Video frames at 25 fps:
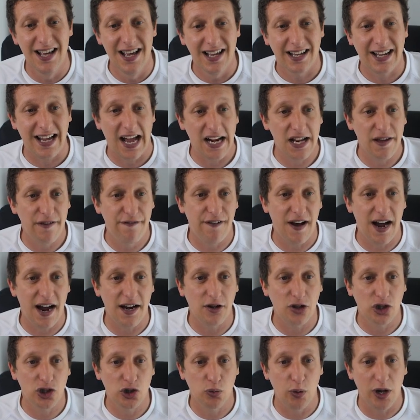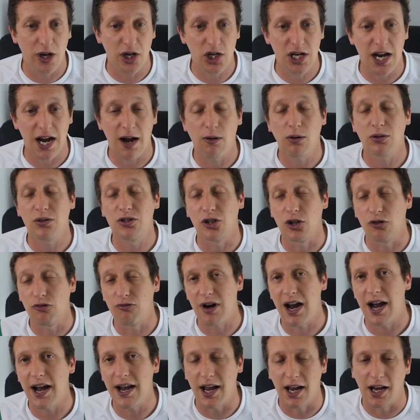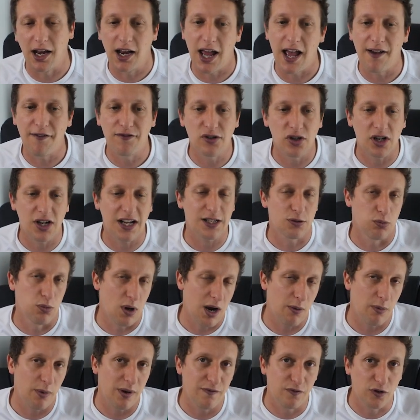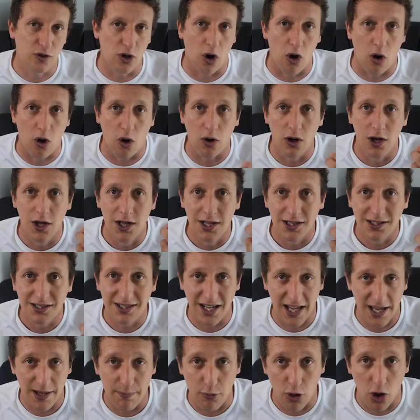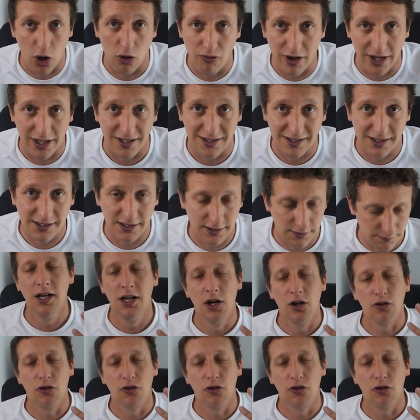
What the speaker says: Can he find a switch out to the right and left? So that's why we've got take more risks.